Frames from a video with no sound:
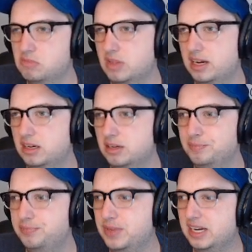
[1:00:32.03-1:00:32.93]
like a
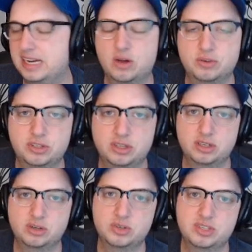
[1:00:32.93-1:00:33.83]

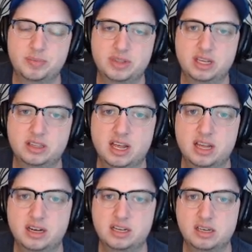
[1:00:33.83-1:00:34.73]
encounter or something
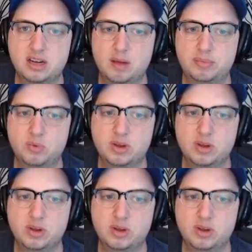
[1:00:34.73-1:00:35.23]
that ended up